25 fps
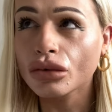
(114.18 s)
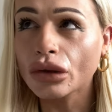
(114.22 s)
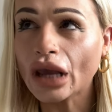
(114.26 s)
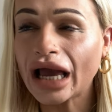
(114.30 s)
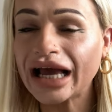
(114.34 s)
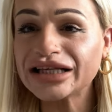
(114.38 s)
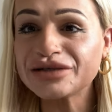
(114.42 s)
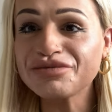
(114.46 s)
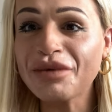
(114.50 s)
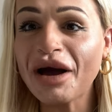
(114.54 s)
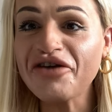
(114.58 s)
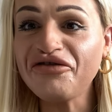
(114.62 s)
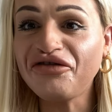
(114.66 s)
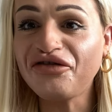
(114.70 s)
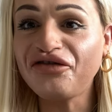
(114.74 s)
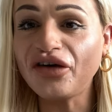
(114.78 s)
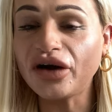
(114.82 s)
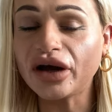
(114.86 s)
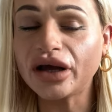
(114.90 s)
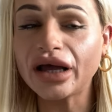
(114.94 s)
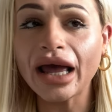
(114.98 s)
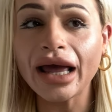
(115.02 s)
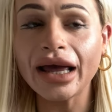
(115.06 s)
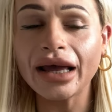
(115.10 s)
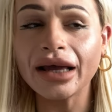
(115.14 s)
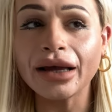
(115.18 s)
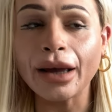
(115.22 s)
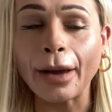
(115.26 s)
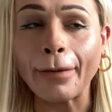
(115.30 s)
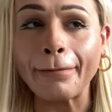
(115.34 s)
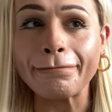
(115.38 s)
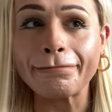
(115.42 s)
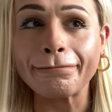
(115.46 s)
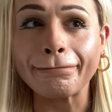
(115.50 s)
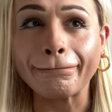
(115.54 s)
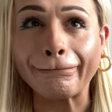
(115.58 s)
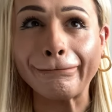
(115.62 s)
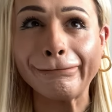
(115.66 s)
it's my fucking
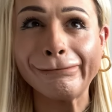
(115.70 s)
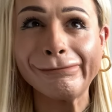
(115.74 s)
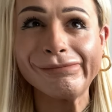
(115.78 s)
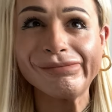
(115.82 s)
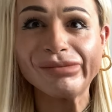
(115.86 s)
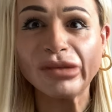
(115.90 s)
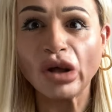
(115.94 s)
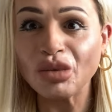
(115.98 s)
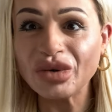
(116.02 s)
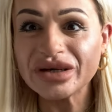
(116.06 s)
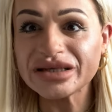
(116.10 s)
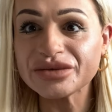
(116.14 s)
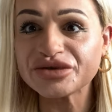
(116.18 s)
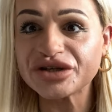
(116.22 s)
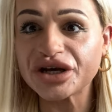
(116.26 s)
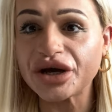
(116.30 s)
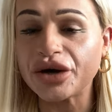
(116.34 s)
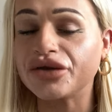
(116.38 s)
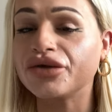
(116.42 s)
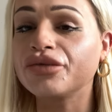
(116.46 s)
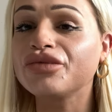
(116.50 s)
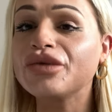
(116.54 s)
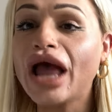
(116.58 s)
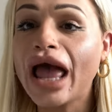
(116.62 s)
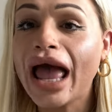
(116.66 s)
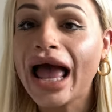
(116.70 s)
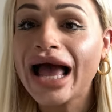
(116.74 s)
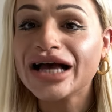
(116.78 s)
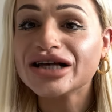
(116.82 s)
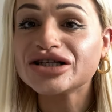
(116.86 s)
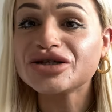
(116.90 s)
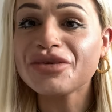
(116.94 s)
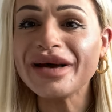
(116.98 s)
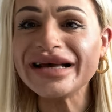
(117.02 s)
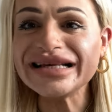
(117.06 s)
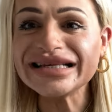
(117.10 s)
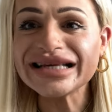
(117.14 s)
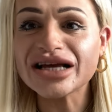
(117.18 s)
wisdom tooth.
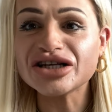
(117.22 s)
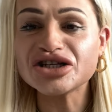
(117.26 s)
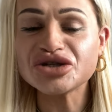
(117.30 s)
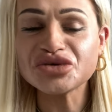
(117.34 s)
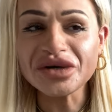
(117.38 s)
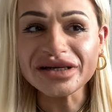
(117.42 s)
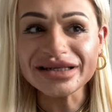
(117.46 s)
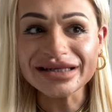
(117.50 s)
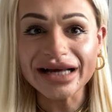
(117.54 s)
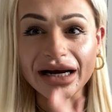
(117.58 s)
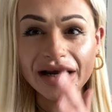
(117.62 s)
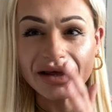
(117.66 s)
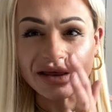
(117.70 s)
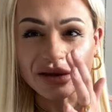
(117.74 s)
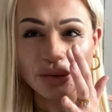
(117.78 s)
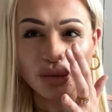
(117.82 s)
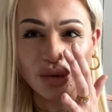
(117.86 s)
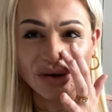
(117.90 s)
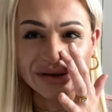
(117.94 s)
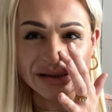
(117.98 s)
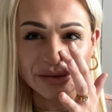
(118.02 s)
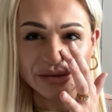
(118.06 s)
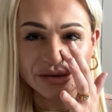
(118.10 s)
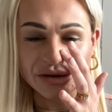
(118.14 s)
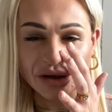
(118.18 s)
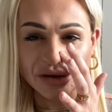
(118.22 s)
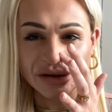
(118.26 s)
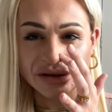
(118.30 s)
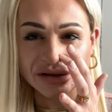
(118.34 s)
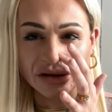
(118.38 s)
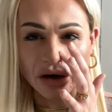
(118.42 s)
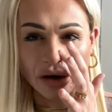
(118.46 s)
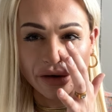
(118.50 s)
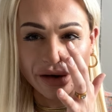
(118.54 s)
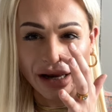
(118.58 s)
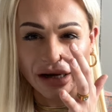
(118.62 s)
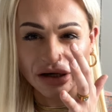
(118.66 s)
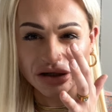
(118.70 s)
So basically, I just want to tell you the wisdom tooth
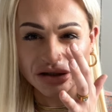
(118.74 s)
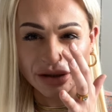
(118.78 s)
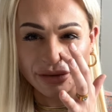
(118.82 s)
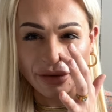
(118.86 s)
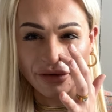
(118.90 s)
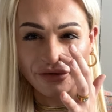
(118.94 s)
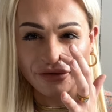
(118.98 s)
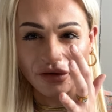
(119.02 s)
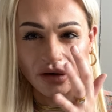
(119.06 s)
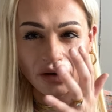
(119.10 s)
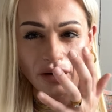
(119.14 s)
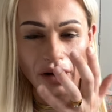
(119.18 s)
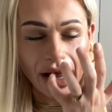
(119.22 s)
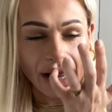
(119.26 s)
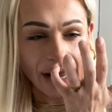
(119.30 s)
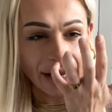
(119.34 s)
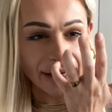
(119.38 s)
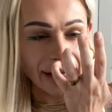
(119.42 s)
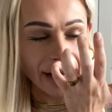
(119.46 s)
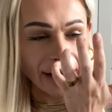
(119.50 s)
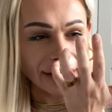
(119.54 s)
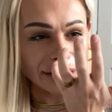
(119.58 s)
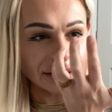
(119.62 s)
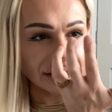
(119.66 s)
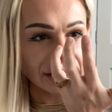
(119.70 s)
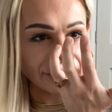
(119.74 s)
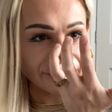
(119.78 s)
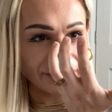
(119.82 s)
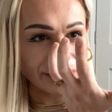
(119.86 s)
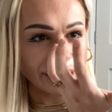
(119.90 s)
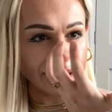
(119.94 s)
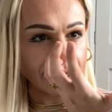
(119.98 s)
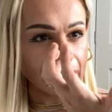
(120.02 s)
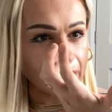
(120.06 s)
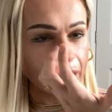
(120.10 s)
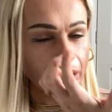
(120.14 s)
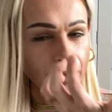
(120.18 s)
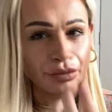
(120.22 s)
story, actually, before I get into the
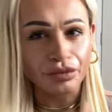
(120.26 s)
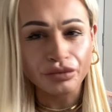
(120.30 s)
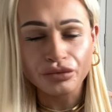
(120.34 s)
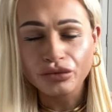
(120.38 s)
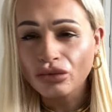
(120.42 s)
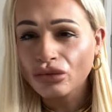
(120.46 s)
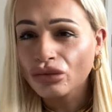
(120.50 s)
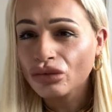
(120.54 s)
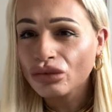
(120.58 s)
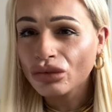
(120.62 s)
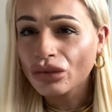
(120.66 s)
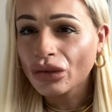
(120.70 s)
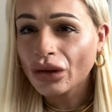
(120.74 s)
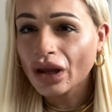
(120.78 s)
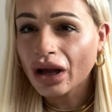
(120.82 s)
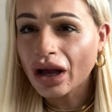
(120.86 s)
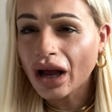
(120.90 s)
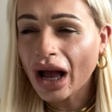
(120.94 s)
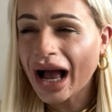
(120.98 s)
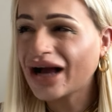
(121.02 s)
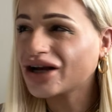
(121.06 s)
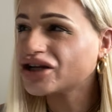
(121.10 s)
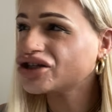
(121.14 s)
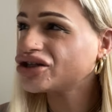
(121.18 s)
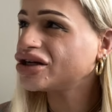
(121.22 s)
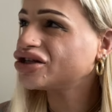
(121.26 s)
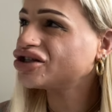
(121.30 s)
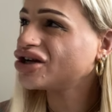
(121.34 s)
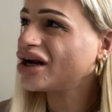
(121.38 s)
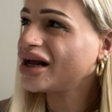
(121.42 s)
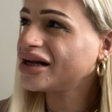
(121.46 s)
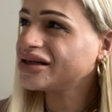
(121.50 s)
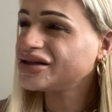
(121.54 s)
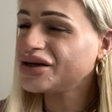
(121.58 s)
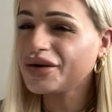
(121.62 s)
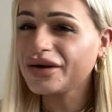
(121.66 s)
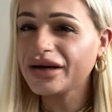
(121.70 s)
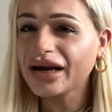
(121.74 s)
video. Actually, shall
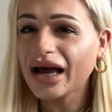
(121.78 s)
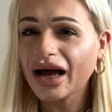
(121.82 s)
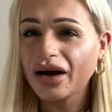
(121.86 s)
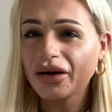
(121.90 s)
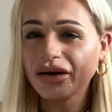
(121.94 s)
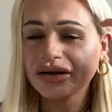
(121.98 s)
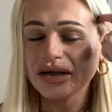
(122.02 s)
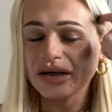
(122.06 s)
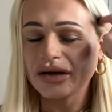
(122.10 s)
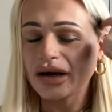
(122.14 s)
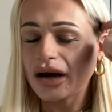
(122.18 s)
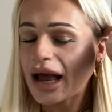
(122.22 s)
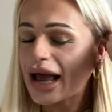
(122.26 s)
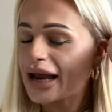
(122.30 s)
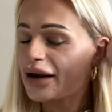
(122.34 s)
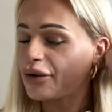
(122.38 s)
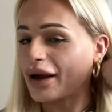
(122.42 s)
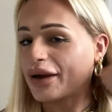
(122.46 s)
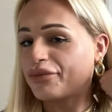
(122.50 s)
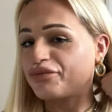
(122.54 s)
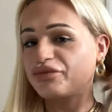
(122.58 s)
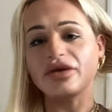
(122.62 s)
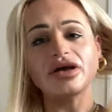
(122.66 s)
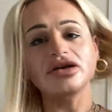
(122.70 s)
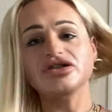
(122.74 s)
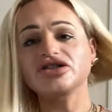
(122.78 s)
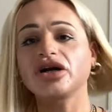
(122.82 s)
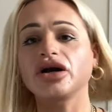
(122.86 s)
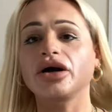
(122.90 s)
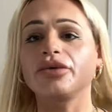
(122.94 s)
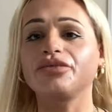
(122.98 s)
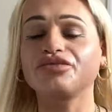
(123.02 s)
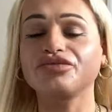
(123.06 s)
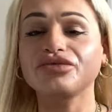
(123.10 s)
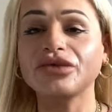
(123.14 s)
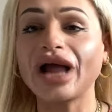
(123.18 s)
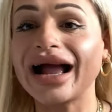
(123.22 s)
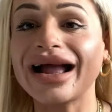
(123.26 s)
I do it now? I don't know. Anyway, shut
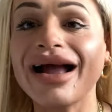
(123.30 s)
up. I